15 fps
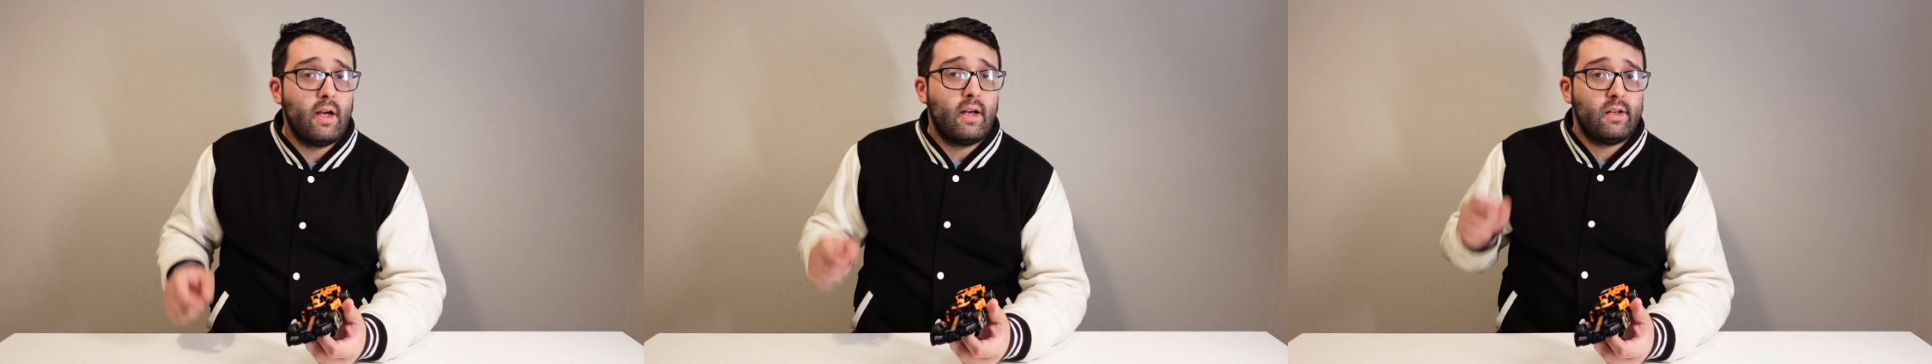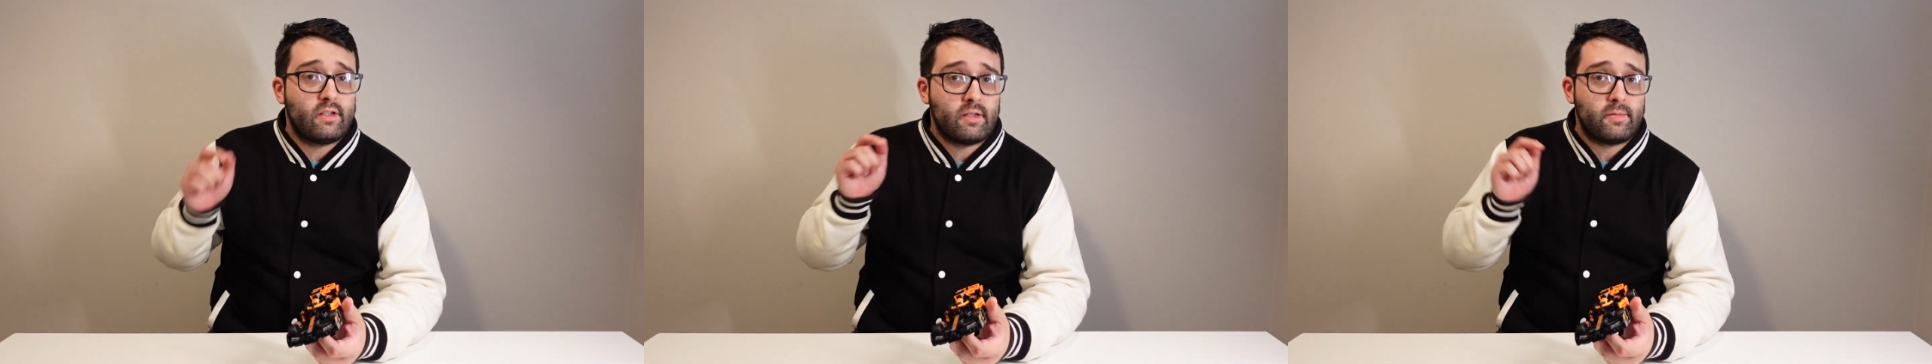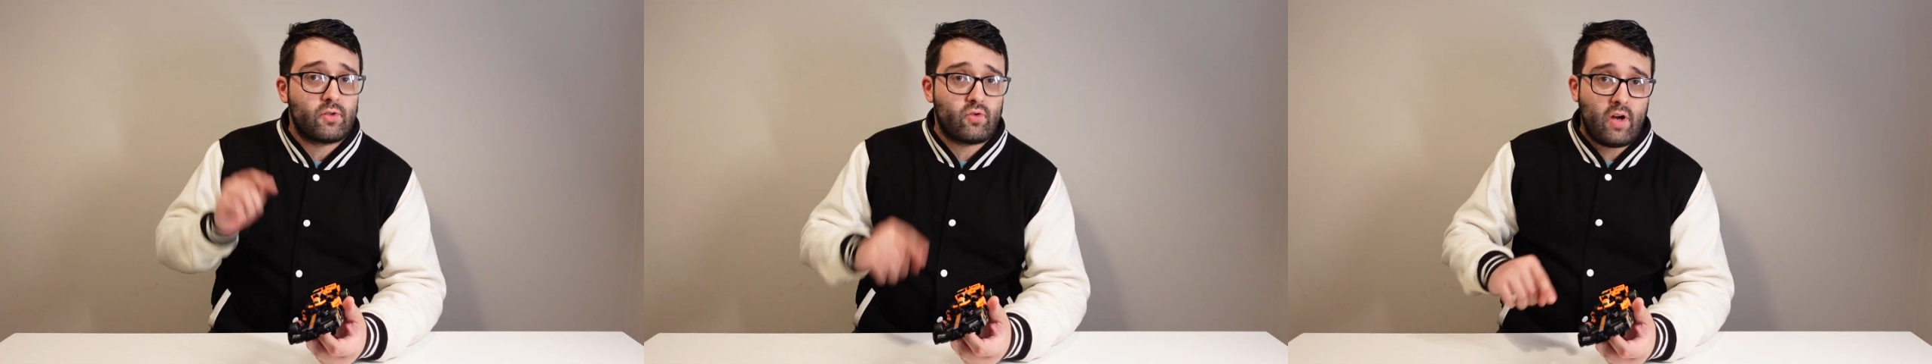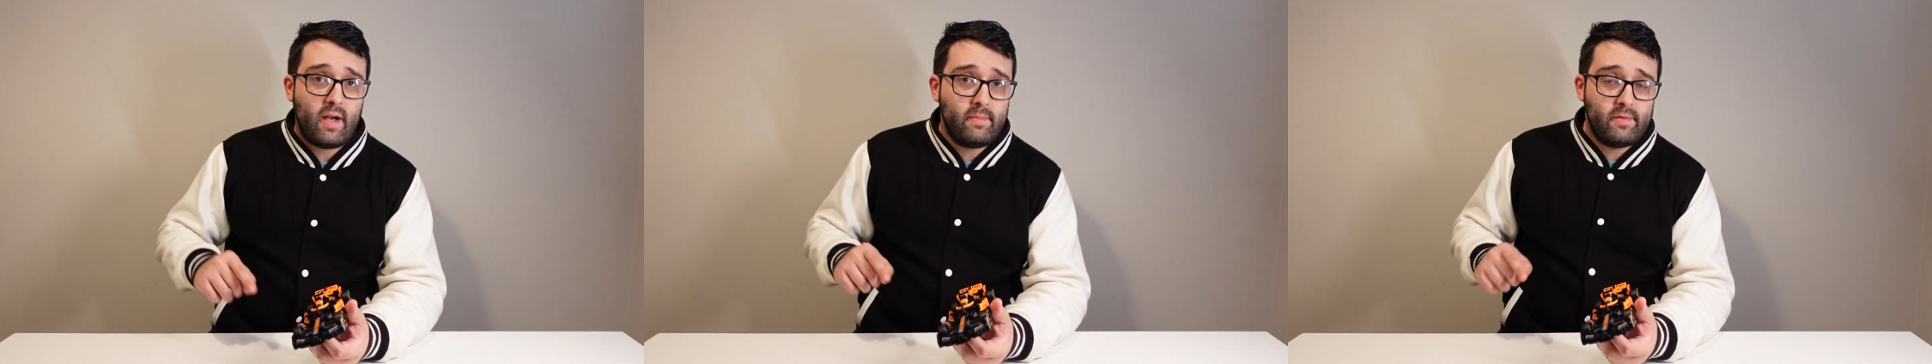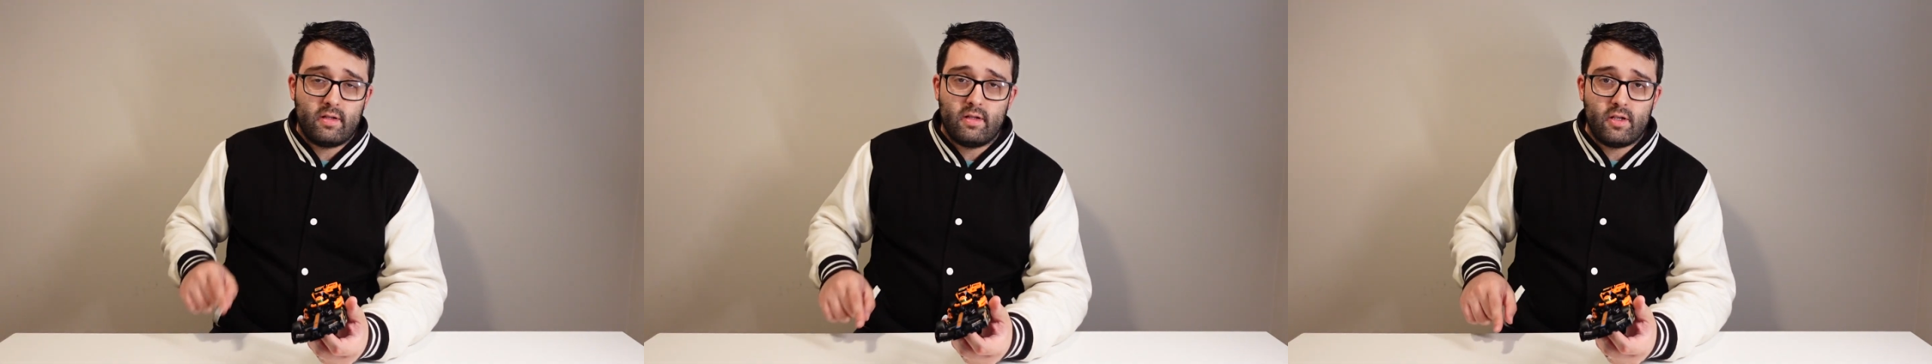
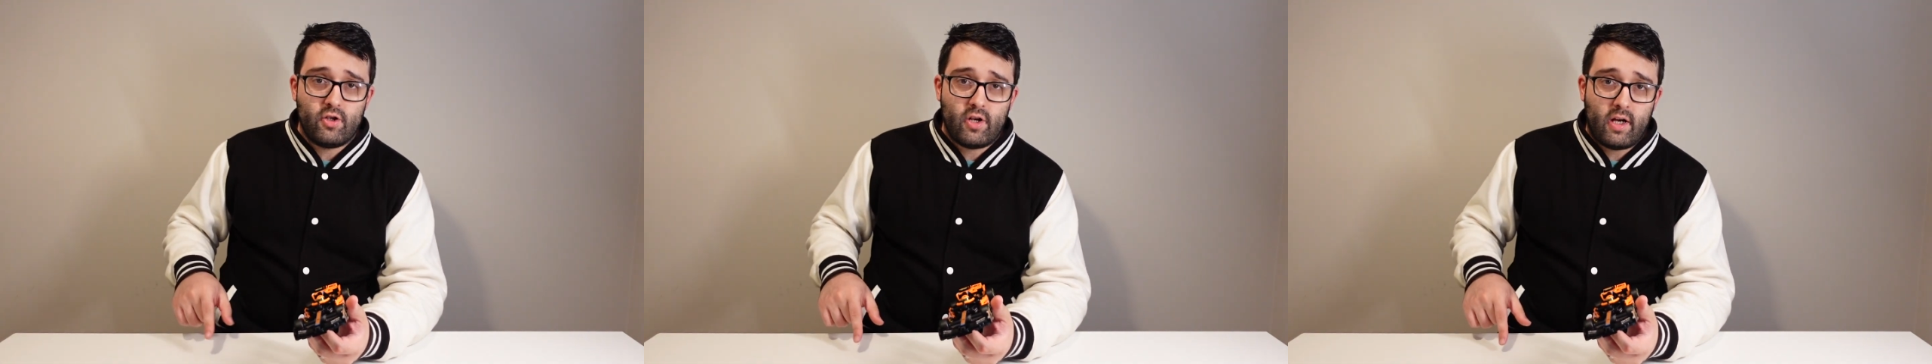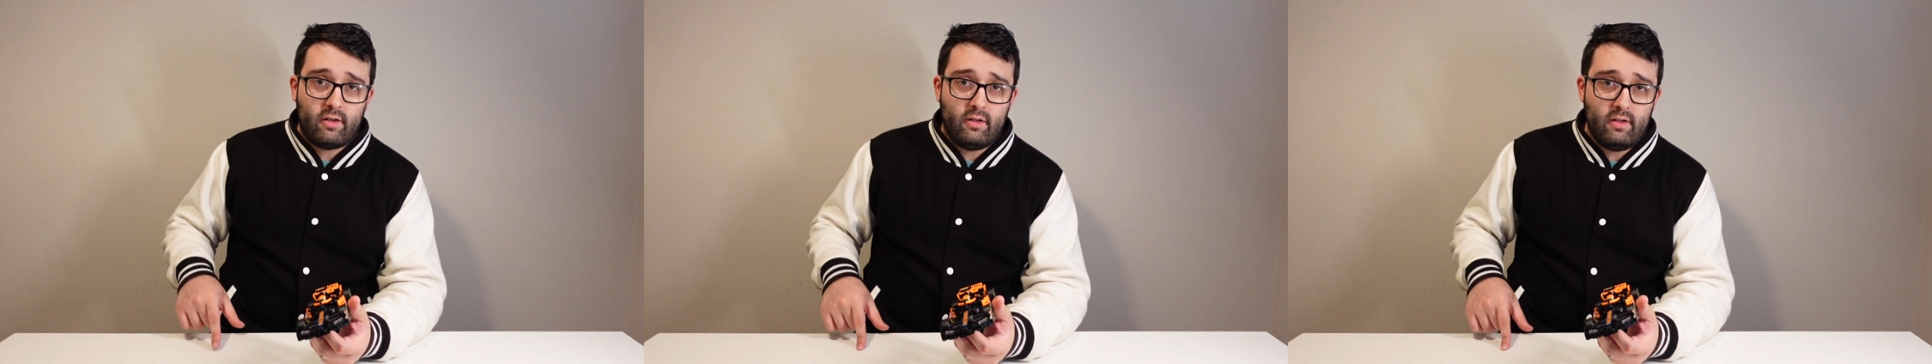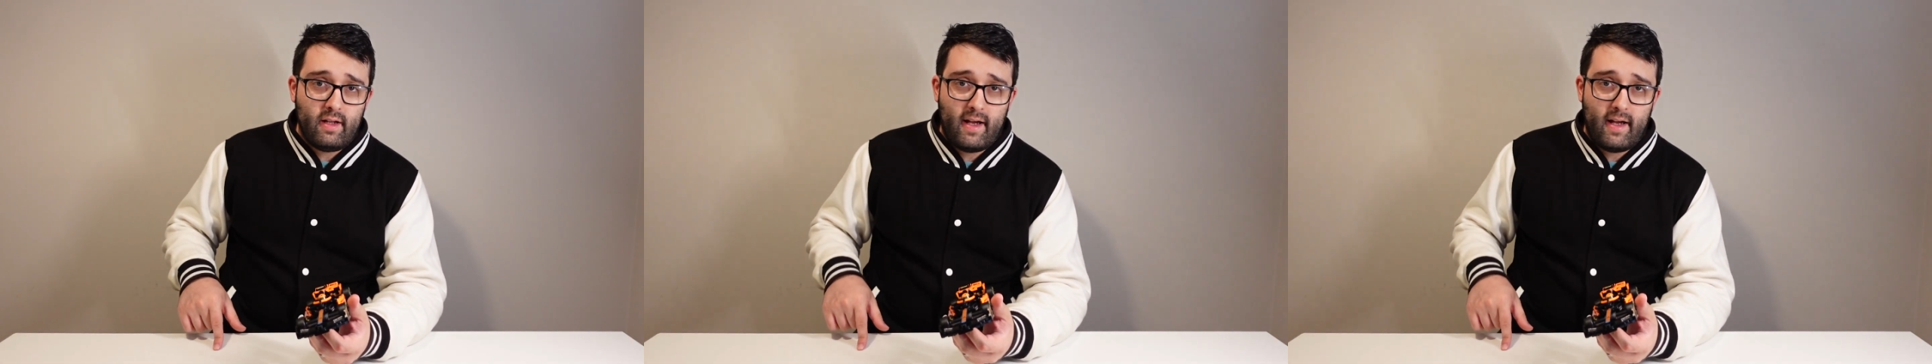Subscribe to the channel,